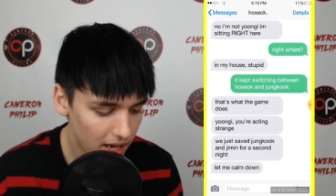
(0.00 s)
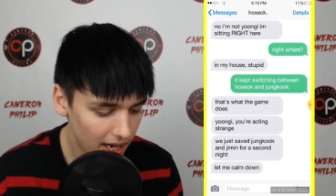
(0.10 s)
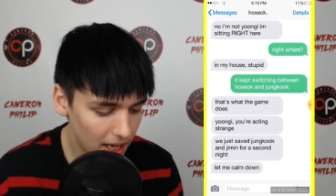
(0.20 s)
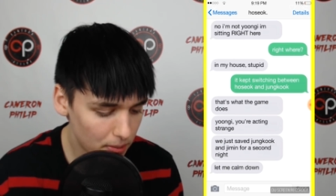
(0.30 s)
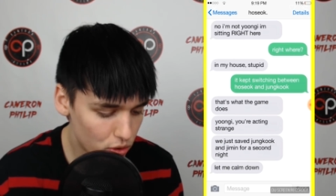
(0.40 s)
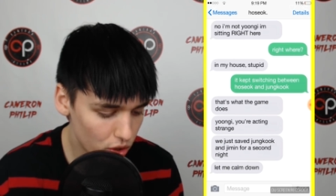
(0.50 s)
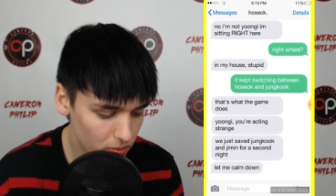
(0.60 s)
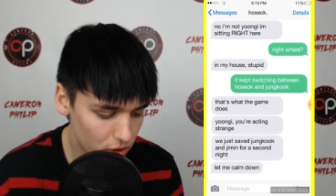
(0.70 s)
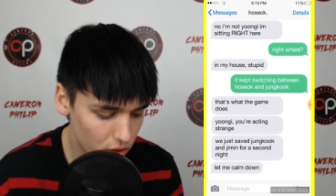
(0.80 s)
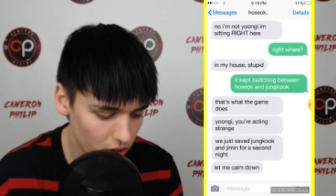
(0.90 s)
It kept switching
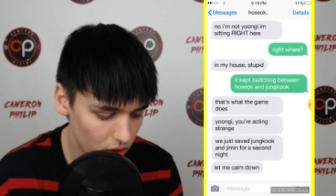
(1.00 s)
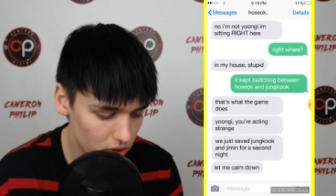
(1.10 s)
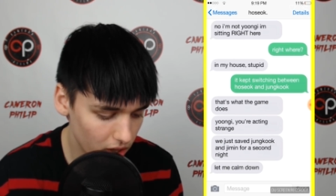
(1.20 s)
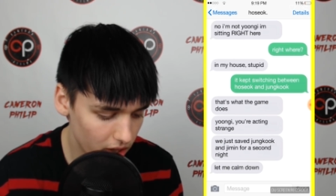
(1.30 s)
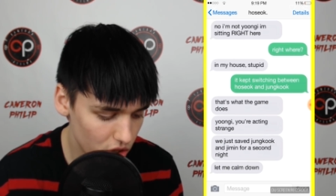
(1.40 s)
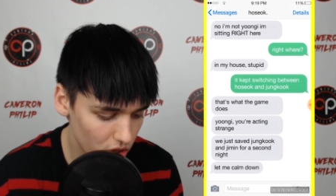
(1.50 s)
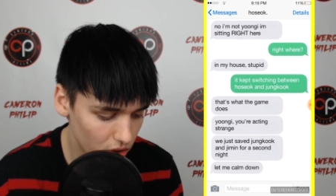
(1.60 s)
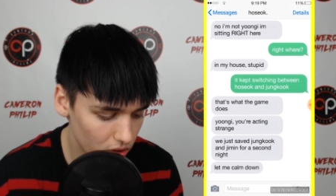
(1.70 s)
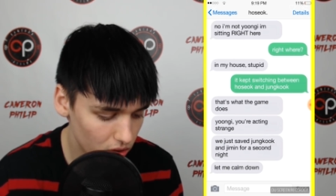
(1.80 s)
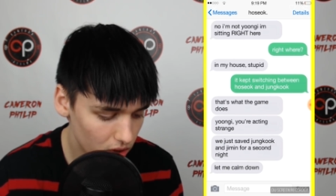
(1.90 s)
between Hosuk and
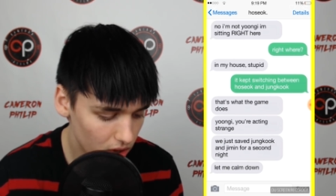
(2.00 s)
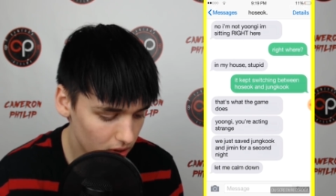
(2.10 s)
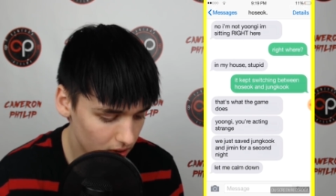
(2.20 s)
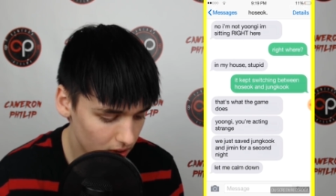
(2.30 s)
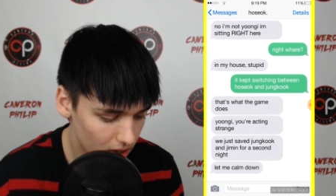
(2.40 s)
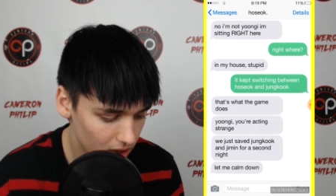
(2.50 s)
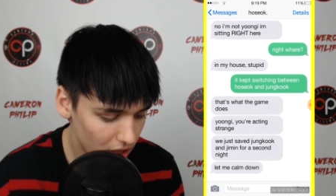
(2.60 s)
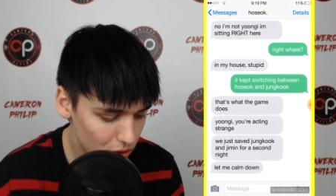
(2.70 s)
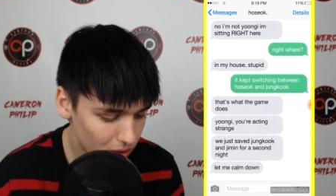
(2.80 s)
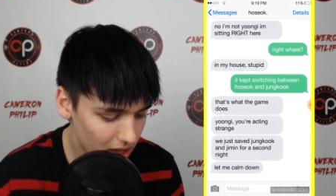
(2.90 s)
Jungkook.
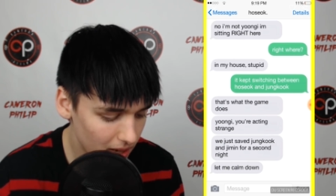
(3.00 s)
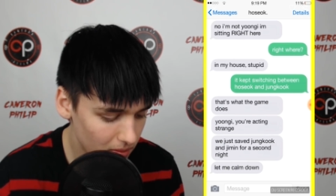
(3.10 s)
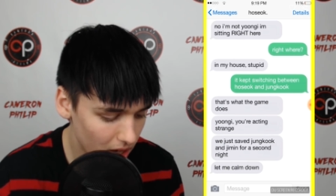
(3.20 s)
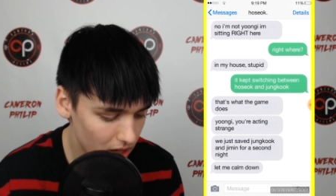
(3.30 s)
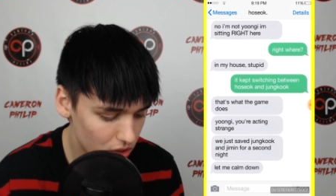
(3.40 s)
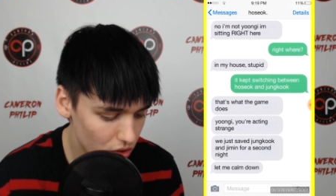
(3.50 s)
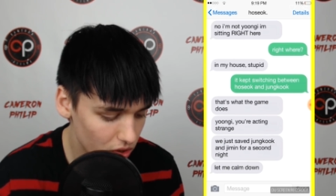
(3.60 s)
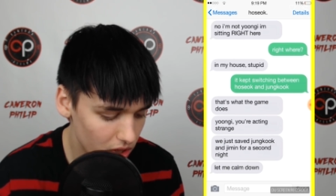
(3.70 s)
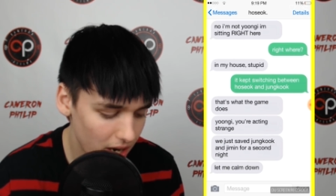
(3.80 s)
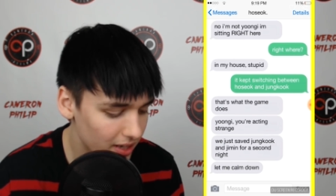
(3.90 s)
That's what the game does.
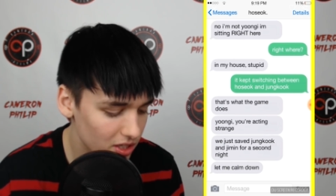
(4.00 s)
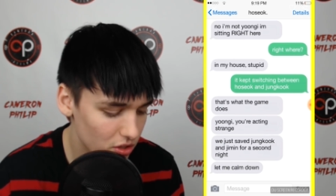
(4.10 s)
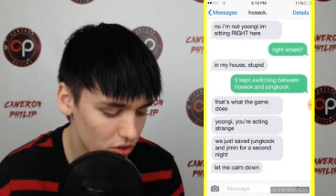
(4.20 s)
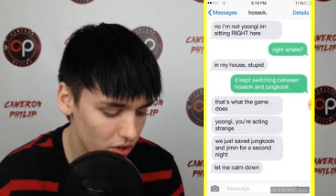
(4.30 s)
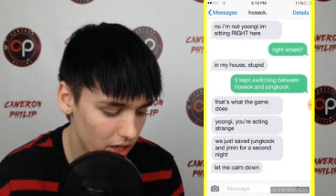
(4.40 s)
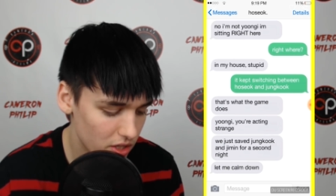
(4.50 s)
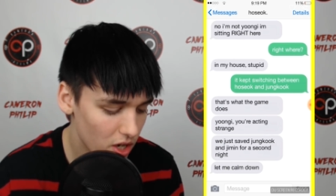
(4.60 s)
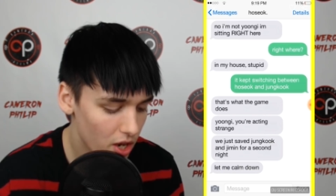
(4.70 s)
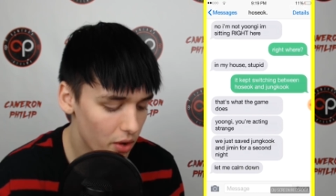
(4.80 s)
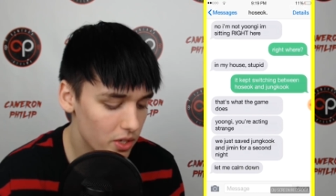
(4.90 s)
Yoongi, you're acting strange.
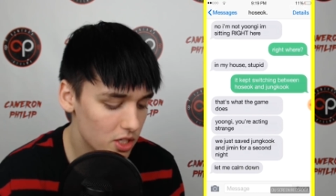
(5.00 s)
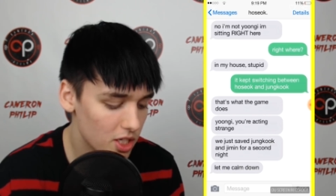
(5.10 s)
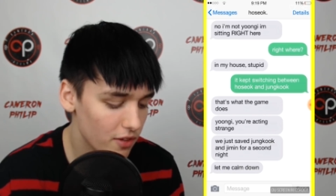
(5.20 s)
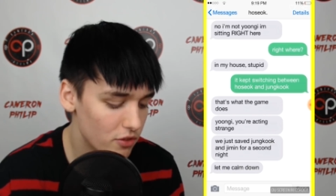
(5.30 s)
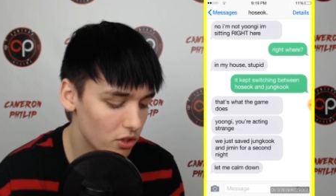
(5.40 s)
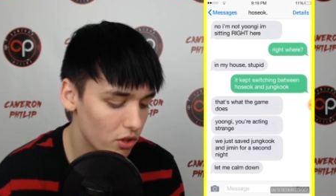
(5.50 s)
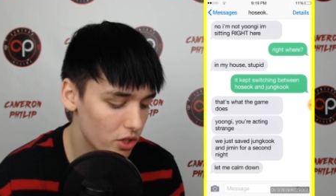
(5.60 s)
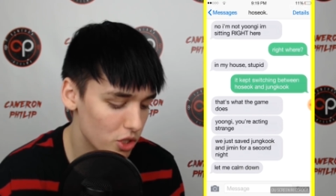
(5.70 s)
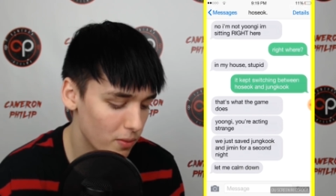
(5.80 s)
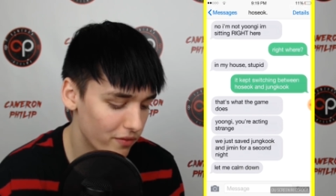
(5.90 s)
We just saved Jungkook
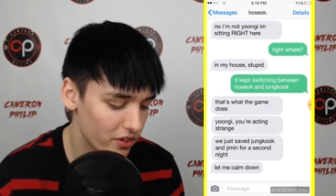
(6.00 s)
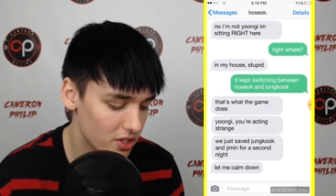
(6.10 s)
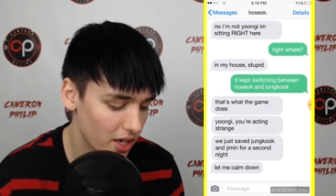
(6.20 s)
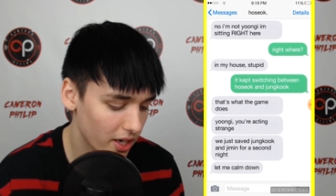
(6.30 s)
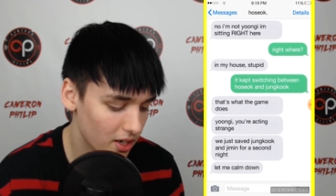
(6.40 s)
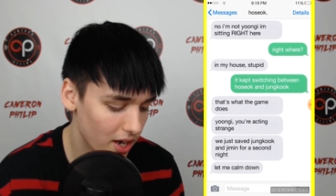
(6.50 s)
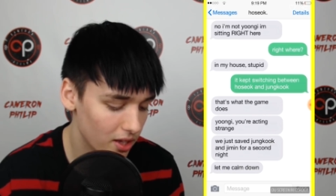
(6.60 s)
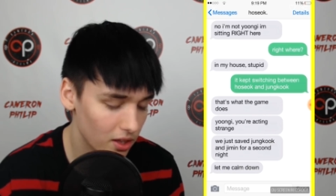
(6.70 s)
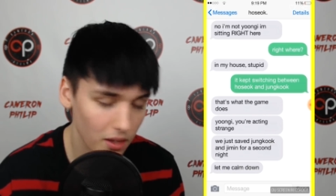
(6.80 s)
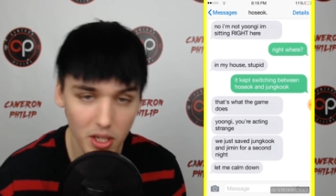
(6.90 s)
and Jimin for a second
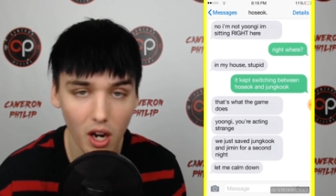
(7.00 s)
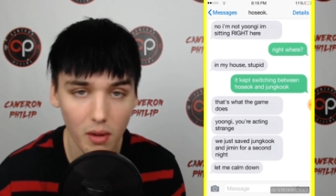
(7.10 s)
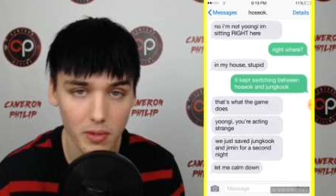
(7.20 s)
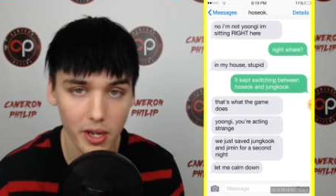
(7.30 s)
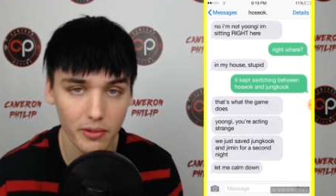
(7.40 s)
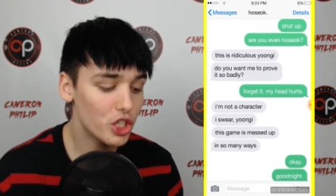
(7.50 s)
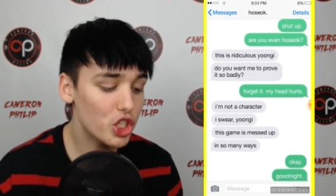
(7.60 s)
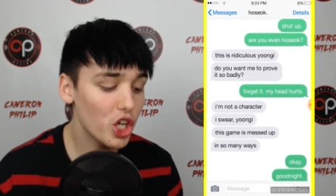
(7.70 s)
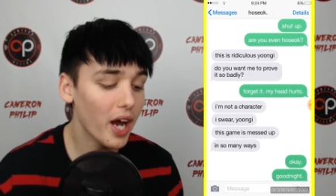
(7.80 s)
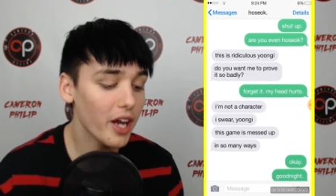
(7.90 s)
night. Let me calm down.
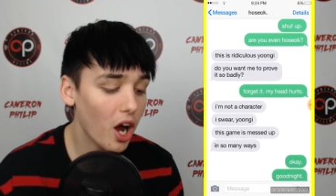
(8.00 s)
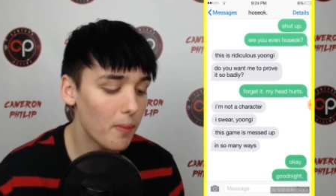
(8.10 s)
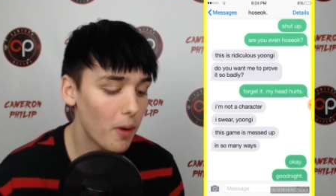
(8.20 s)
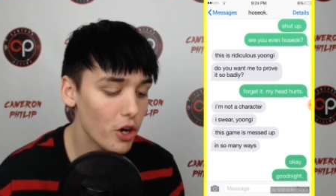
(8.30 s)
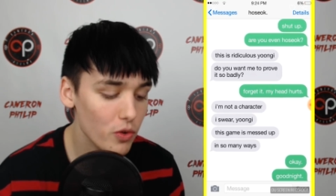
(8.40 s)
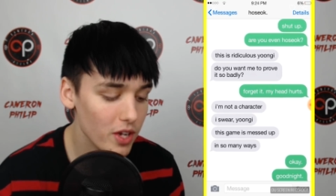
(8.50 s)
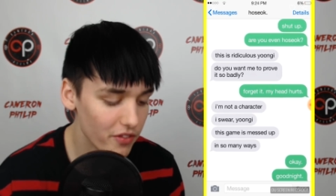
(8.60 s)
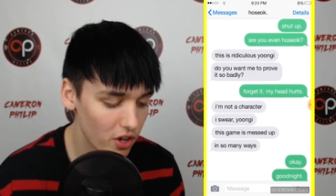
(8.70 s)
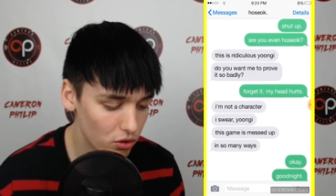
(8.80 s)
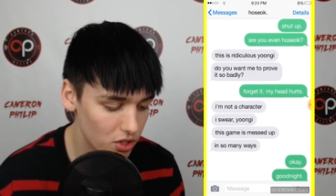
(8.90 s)
Shut up! Are you
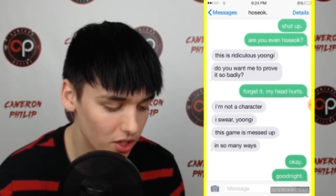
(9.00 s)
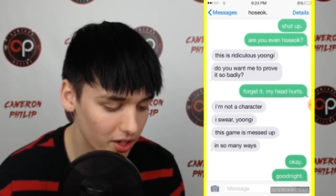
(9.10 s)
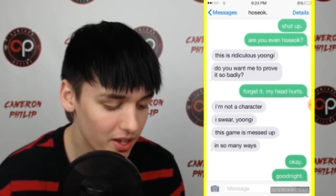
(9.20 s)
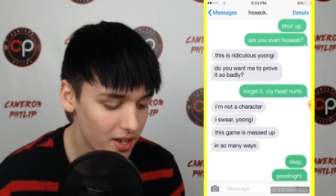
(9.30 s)
even Hosuk?